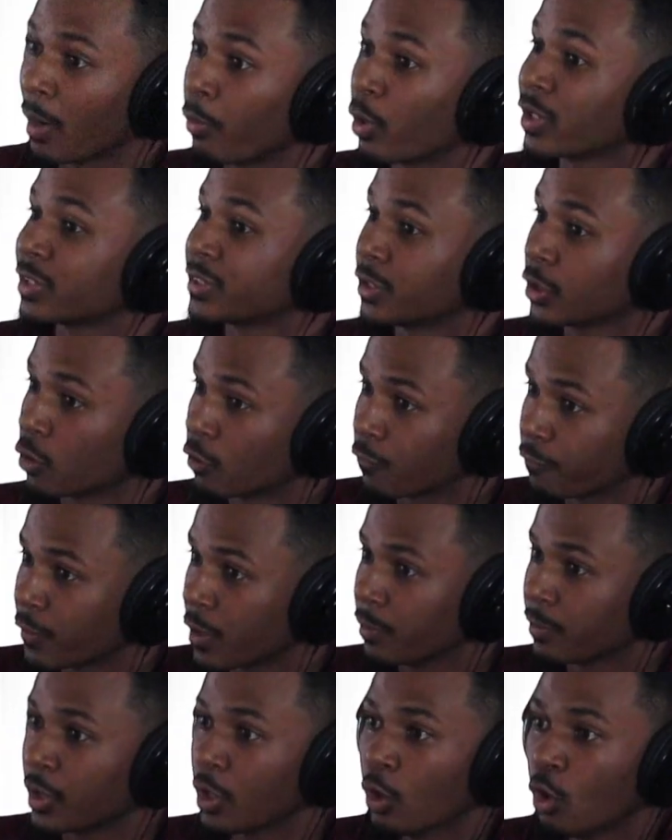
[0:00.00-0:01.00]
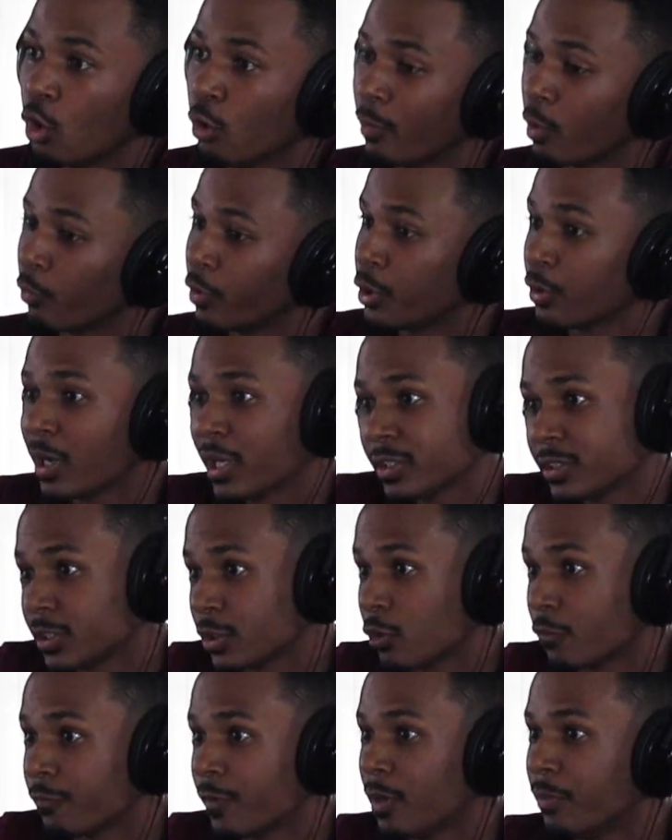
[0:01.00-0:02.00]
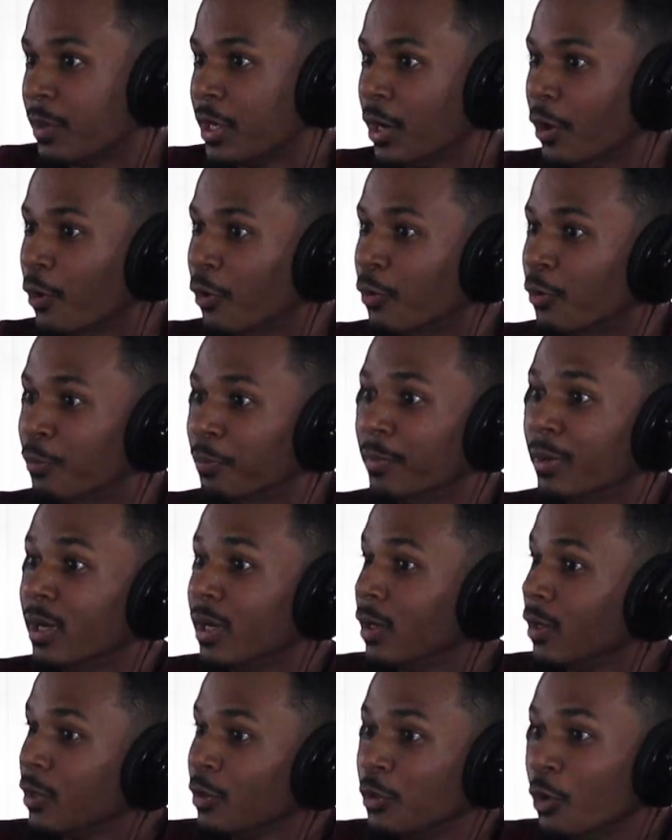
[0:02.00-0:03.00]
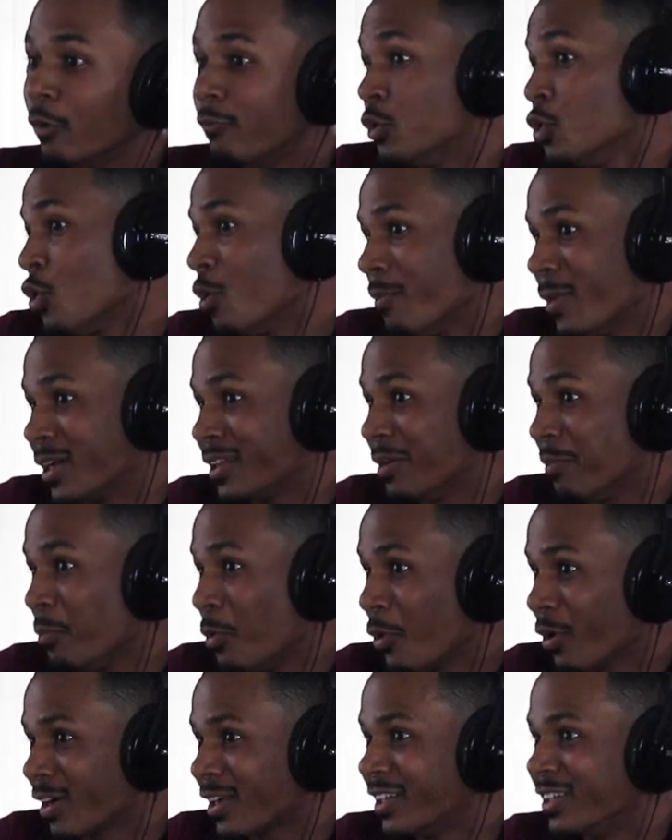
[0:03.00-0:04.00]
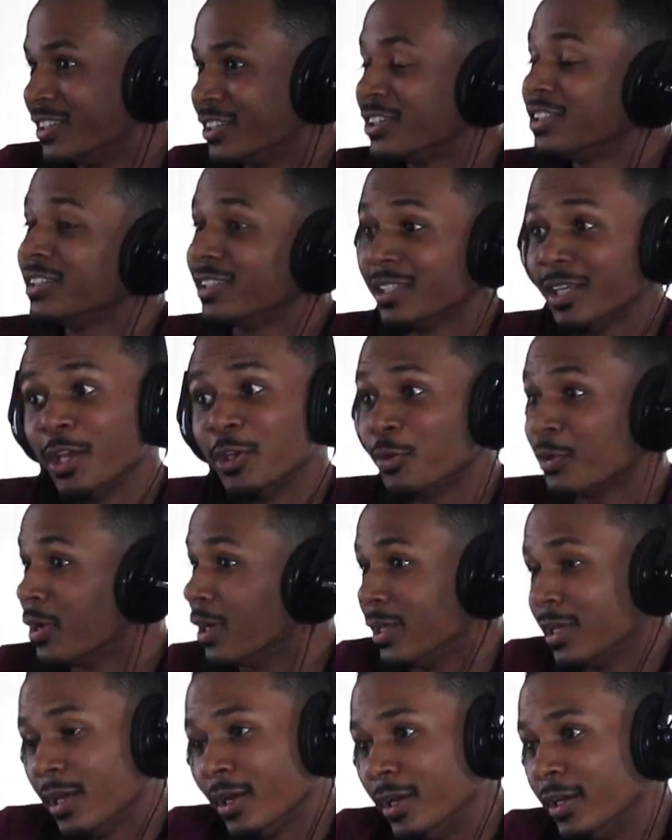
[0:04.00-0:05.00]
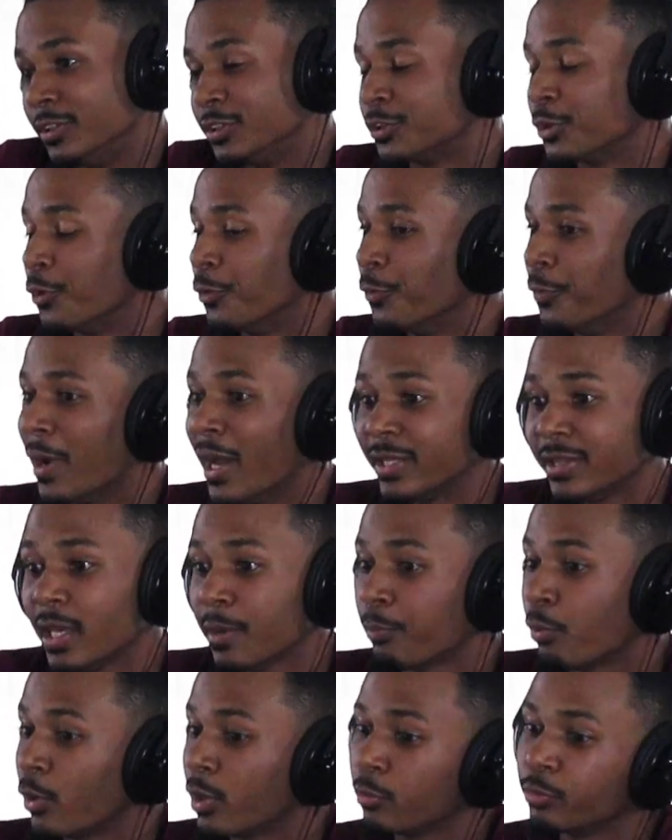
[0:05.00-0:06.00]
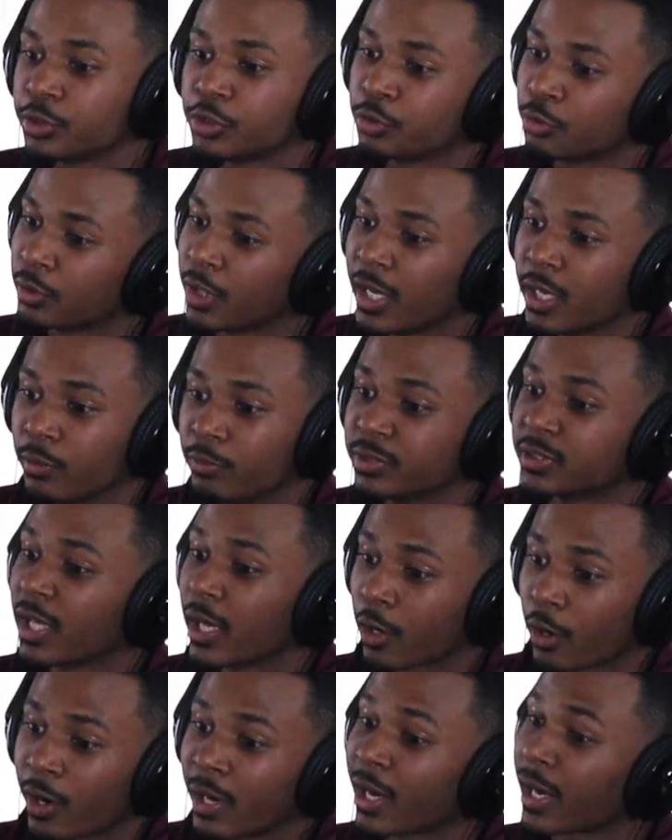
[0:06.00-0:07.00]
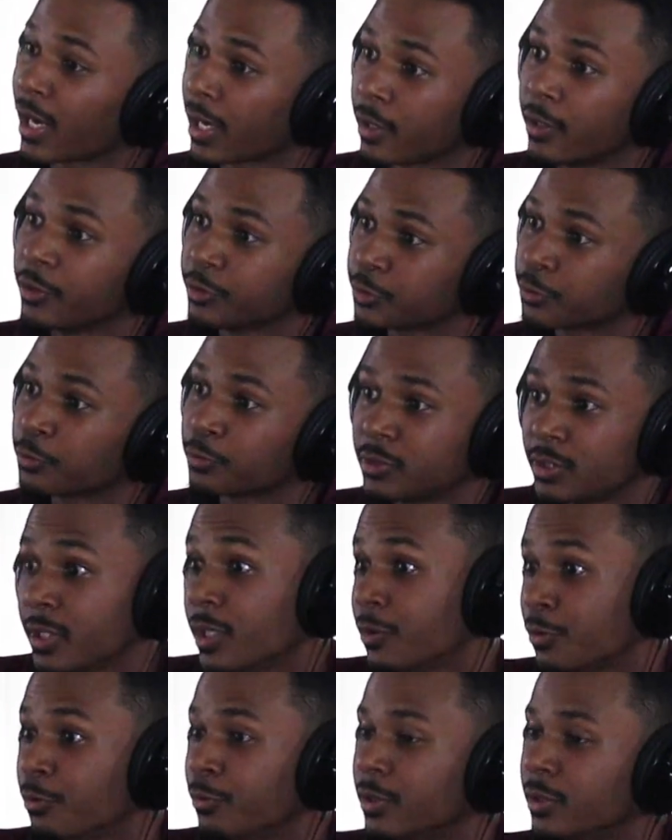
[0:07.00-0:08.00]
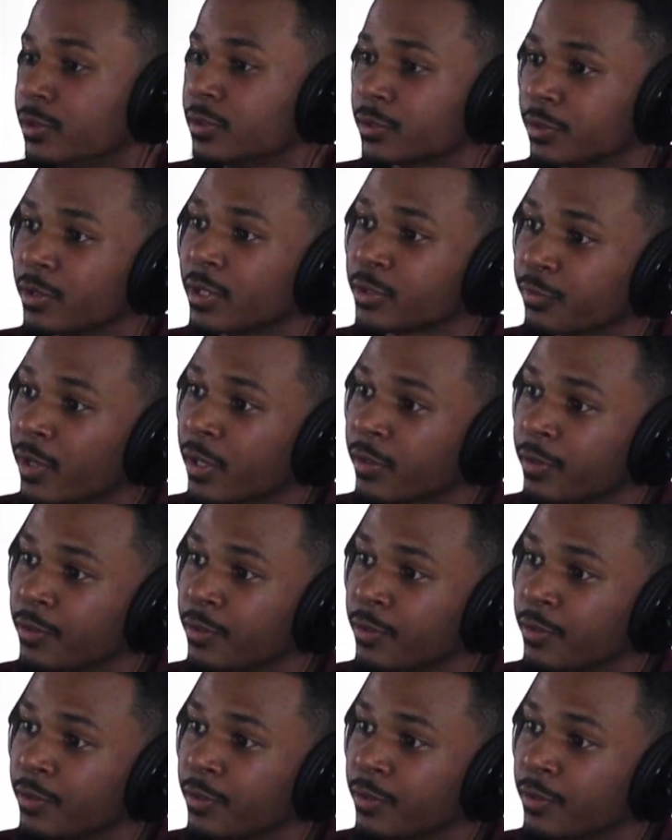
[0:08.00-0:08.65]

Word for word: I bought a single family home, and when you got a single family home, you know, if you don't make the mortgage, you mortgage. yeah, you get, yeah. So at that point, it was too late. It was like, all right, I gotta hustle to get through this. So that's what I